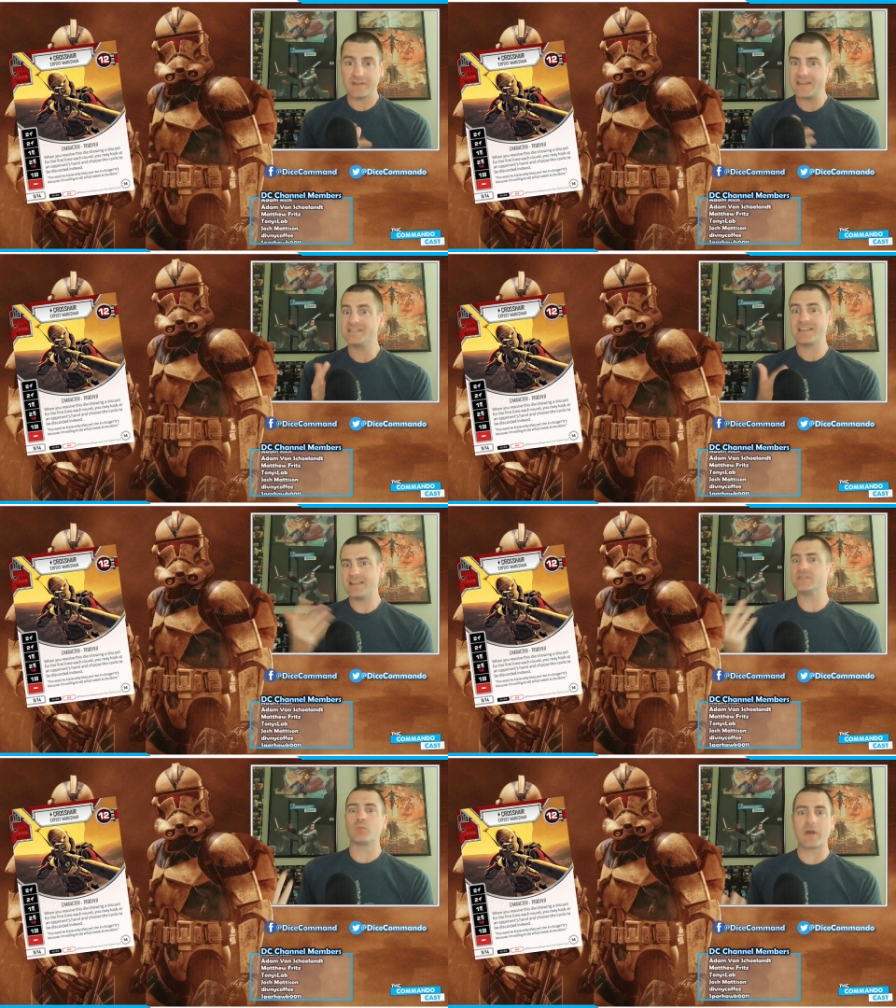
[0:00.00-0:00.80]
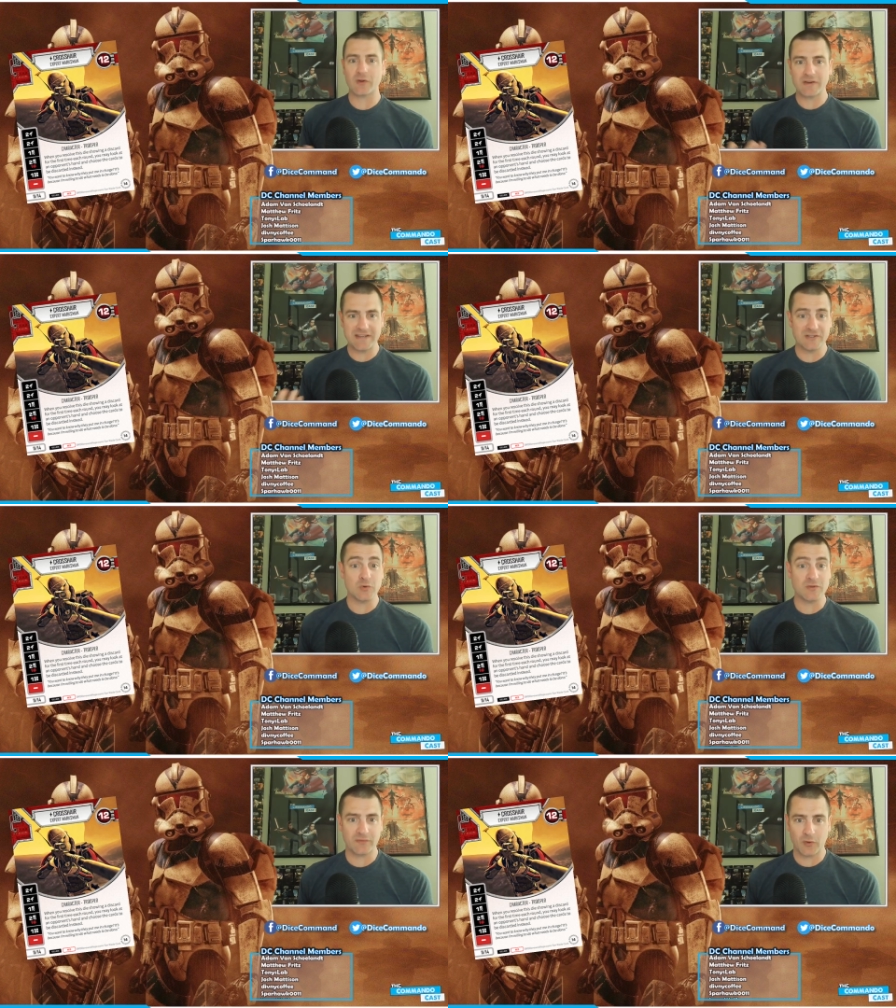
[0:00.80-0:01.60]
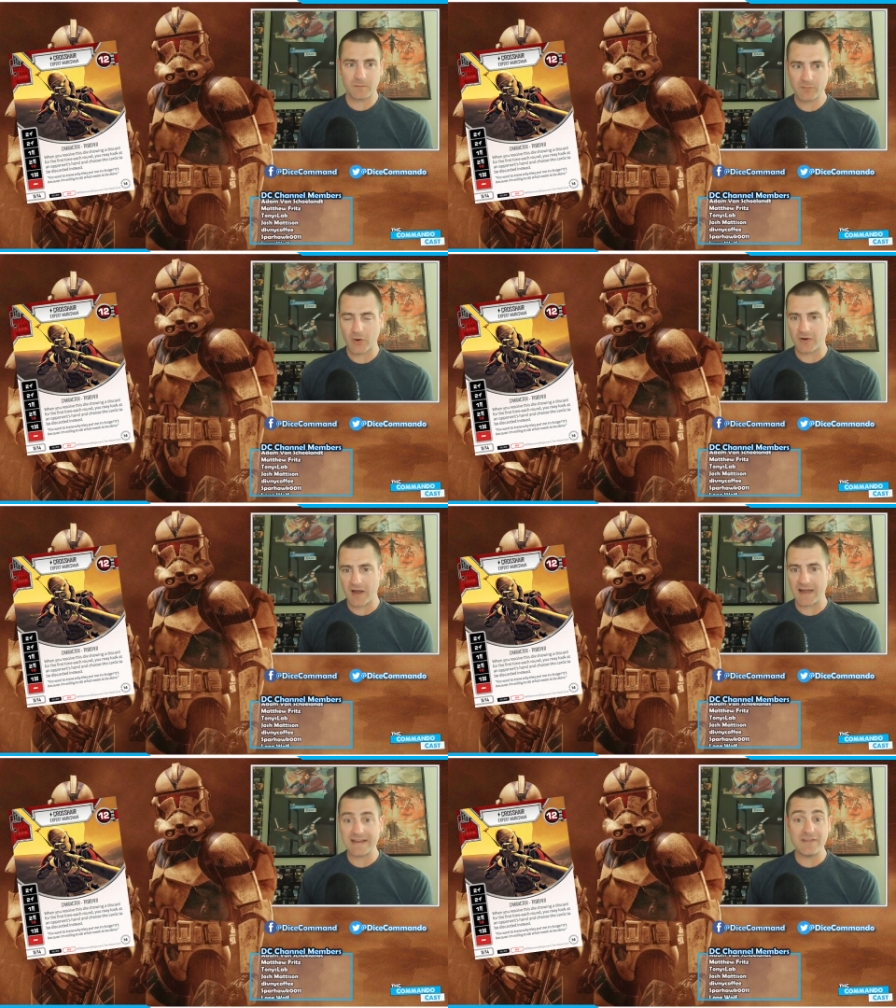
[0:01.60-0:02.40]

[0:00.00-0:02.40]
is is whether he's useful or not